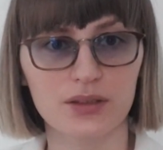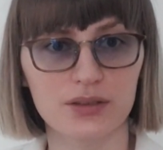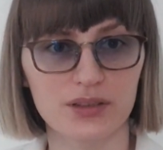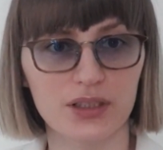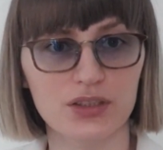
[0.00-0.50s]

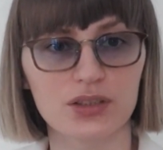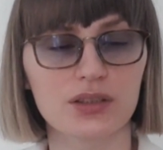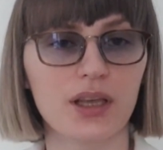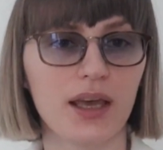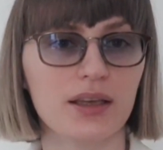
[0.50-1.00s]

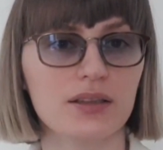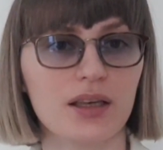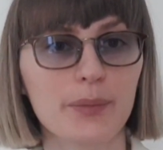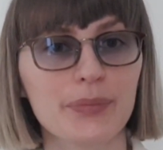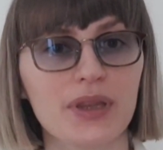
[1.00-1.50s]
section
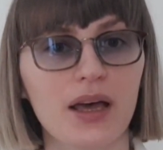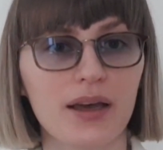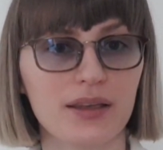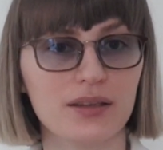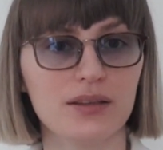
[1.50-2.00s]
and
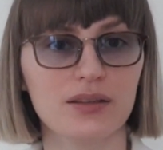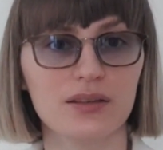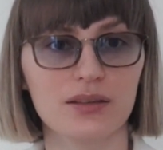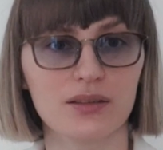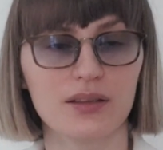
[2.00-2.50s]
apply
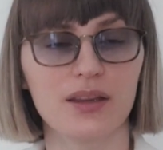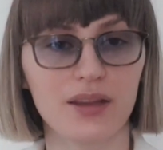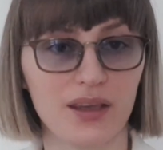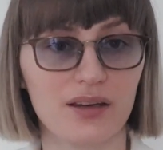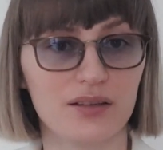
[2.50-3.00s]

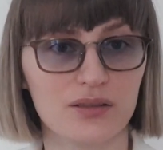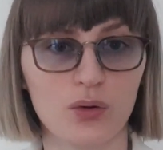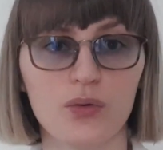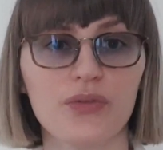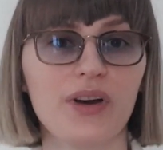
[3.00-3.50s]
there,
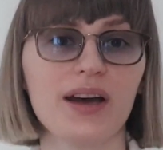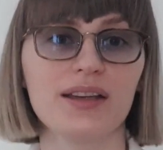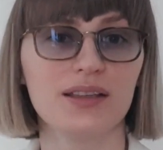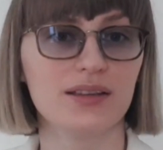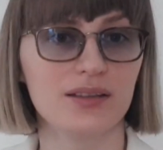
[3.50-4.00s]
or
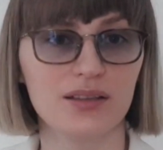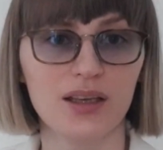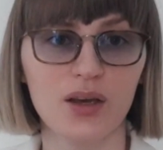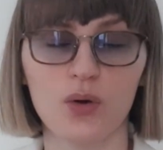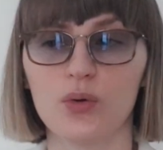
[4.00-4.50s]
find,
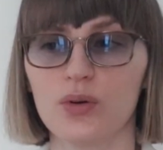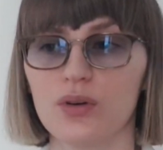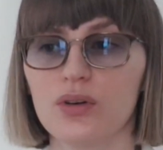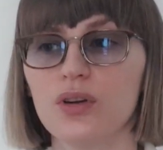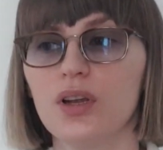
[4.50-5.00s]

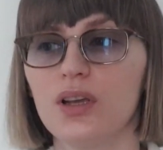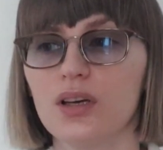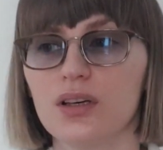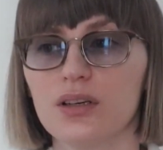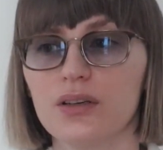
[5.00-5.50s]
or
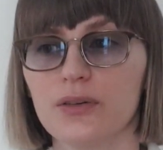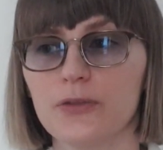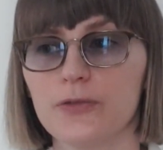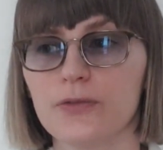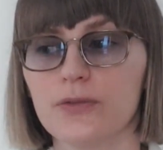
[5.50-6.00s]

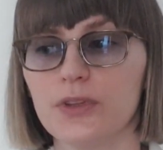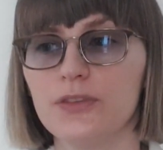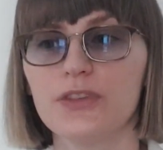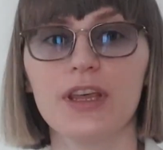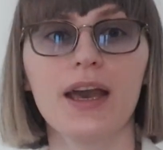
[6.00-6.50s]

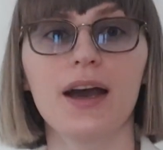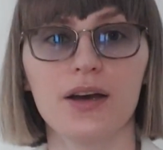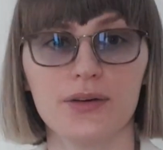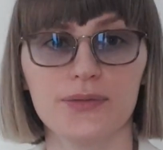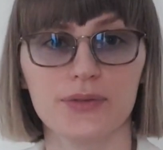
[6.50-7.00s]
if they
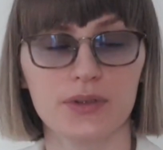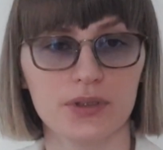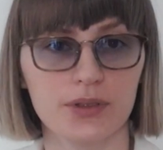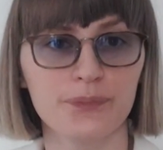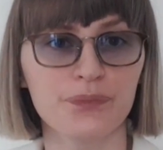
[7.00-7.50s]
have
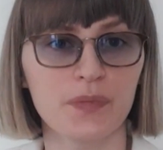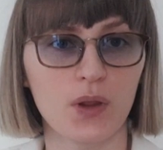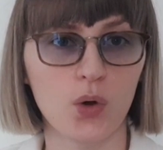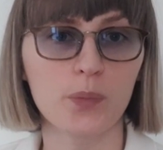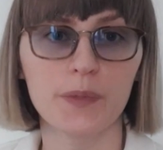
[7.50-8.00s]

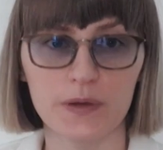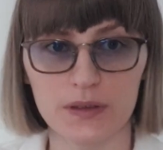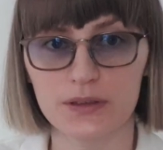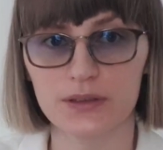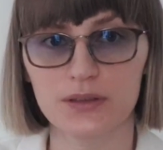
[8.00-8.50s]

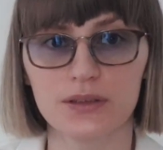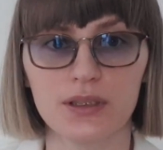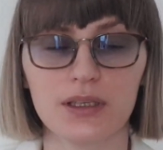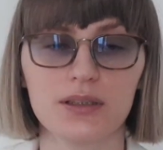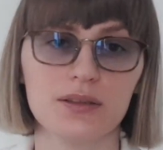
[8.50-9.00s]
openings
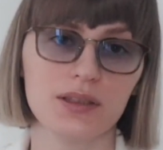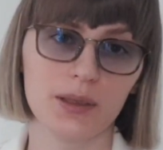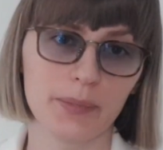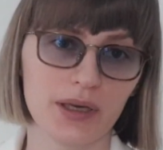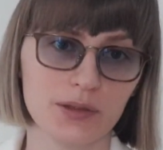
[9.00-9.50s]
that
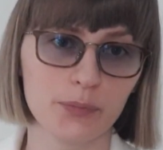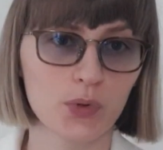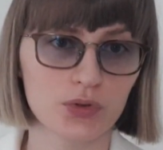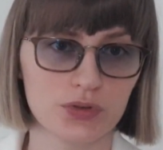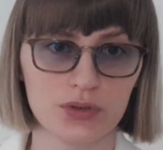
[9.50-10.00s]
they might
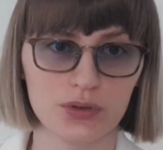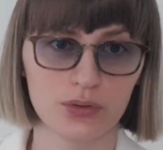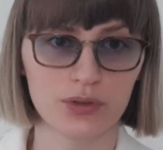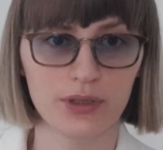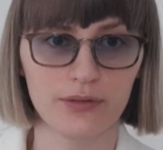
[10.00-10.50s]
post it
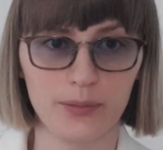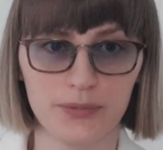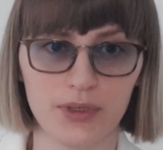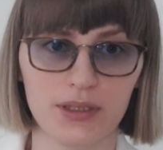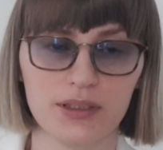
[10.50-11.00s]
on their
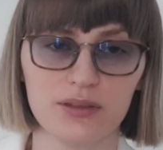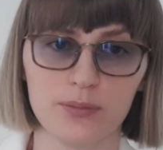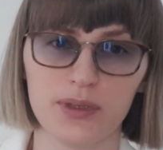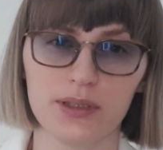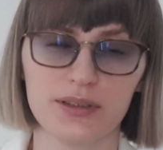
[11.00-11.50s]
website, as
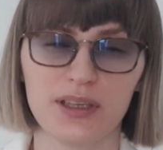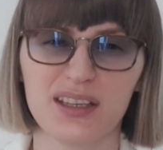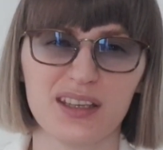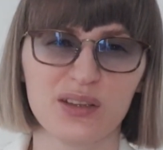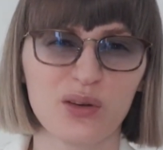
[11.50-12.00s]
well as I
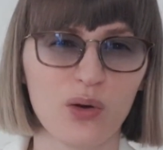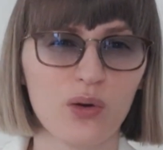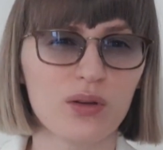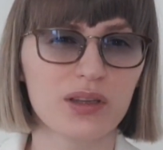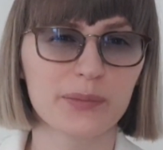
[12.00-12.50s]
can
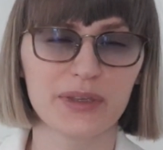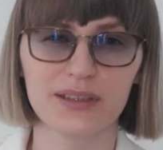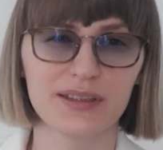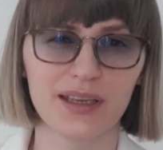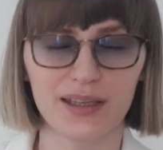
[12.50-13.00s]
call them
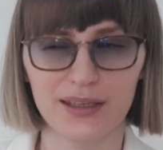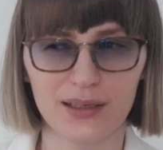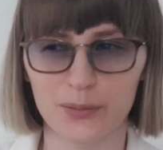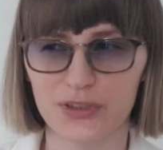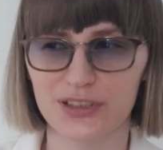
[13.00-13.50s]
and say that
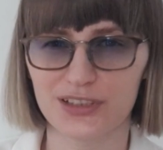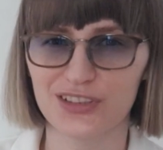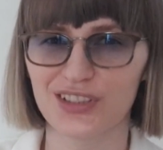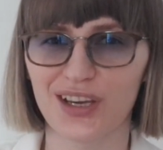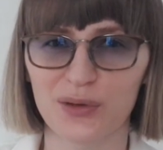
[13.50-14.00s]
I'm a
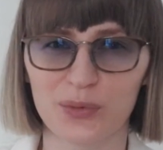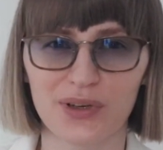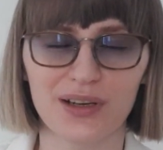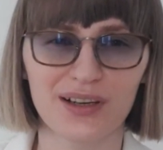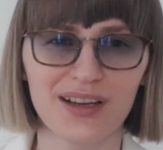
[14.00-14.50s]
teacher,